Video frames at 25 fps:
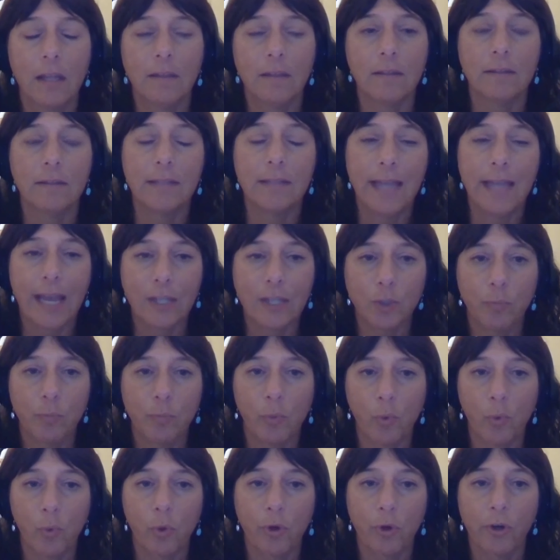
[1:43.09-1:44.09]
the
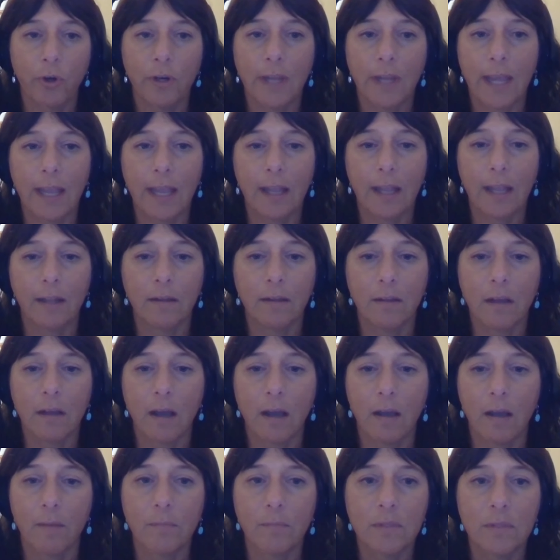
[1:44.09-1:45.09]
dashboard and
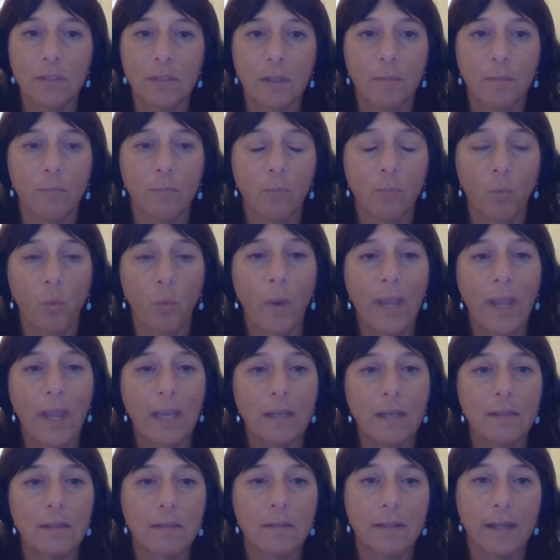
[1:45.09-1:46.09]
um, some
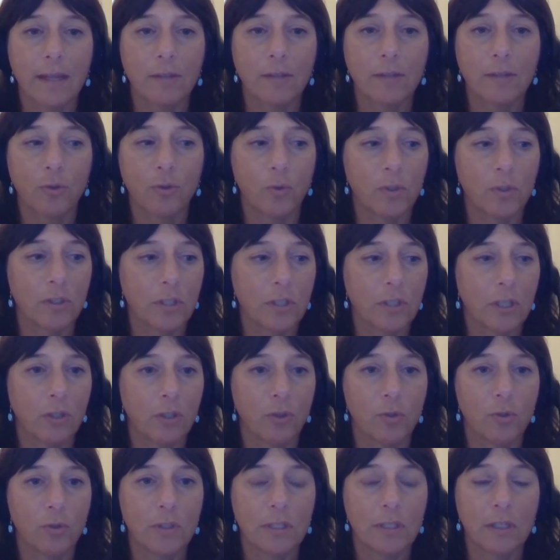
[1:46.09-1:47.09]
ways that students can
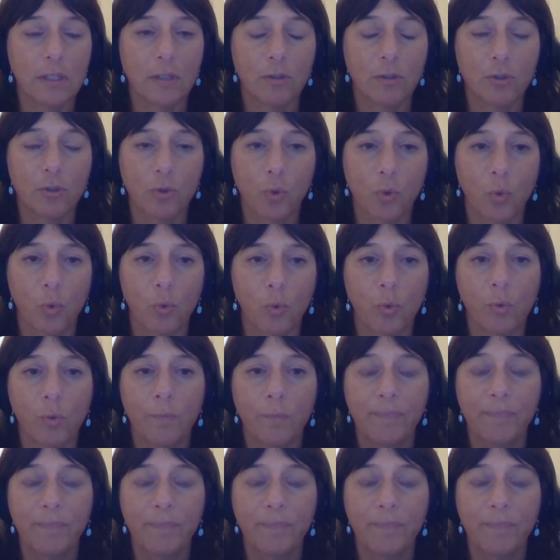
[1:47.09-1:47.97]
use it in school